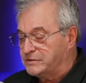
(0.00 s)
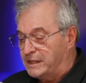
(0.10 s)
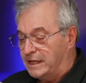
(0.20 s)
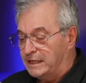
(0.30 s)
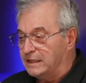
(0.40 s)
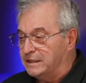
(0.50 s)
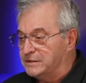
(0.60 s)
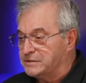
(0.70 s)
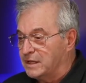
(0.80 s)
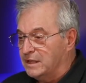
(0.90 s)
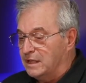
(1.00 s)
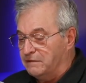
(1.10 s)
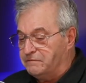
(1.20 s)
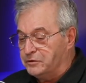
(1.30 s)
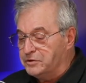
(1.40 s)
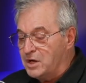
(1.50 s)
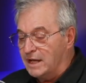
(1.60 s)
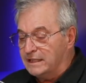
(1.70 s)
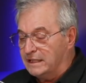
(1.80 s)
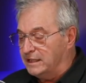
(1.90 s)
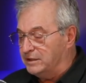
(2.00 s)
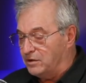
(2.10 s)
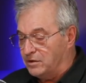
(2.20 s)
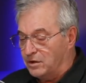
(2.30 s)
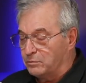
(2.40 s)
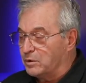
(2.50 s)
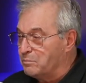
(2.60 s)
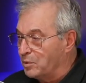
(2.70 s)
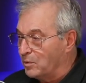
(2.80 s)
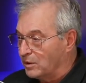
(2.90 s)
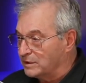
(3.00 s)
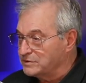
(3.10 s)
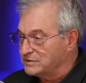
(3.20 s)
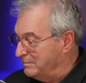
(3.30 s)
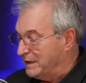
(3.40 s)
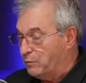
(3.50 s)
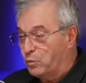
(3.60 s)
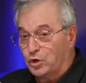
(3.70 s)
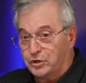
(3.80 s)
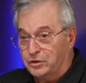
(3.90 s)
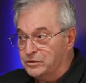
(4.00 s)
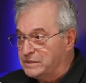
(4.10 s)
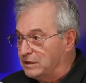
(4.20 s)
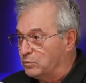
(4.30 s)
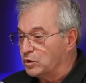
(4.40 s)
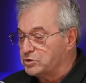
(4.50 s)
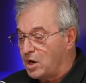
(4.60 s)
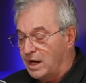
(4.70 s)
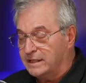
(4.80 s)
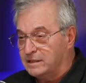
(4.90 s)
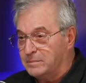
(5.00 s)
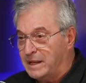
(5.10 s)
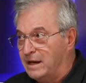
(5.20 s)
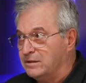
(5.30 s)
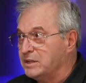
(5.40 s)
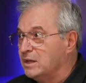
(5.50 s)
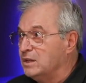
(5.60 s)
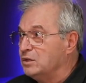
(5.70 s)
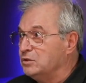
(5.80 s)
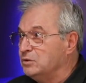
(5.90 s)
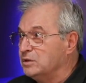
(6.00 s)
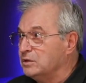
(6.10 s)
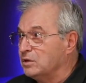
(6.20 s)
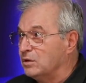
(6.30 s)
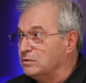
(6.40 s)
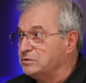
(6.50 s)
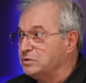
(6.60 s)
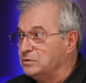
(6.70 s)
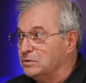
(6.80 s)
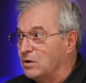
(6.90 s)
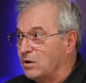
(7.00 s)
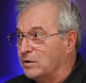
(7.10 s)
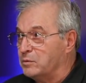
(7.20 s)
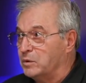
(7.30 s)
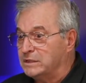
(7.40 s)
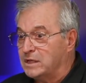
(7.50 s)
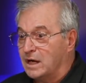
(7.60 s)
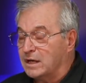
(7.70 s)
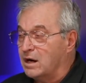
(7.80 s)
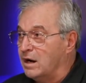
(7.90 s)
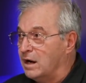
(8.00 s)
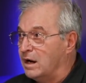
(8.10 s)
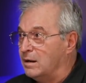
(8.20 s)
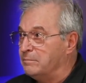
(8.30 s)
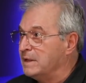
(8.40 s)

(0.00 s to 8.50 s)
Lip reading: say is if you're not getting our reports that we're using and we're talking about, you can go to re1.com,